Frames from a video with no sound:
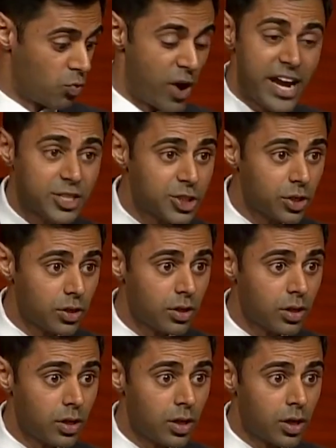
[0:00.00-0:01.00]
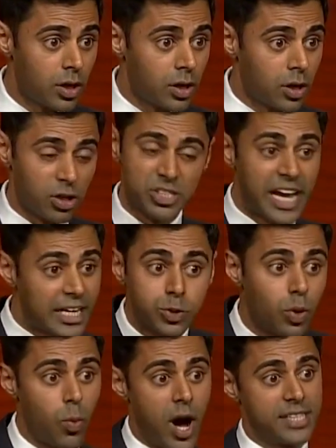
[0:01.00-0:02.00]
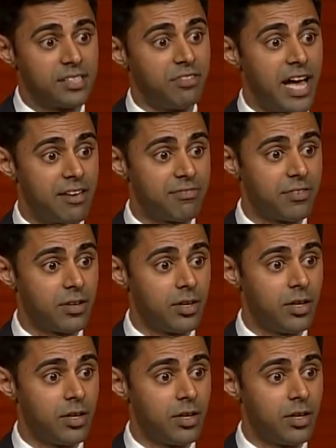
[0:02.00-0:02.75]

racial, or sexual walks of life.